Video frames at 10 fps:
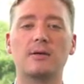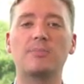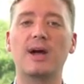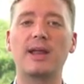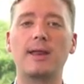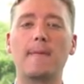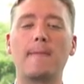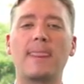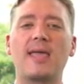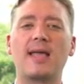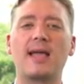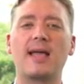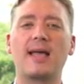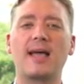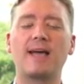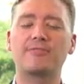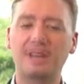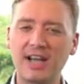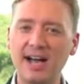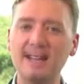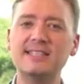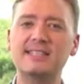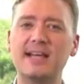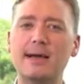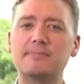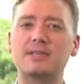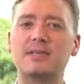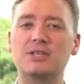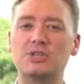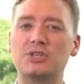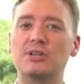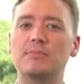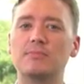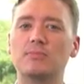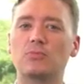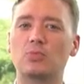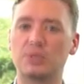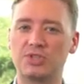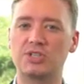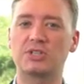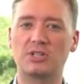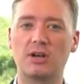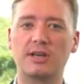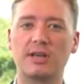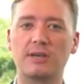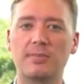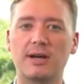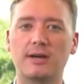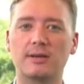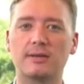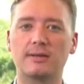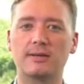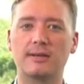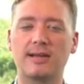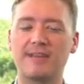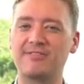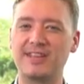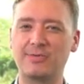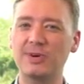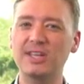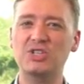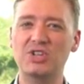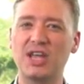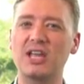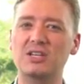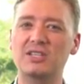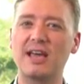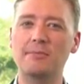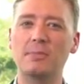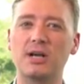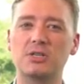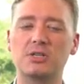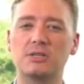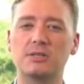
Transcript: But have the concepts that Jim was just talking about, have they really changed that much?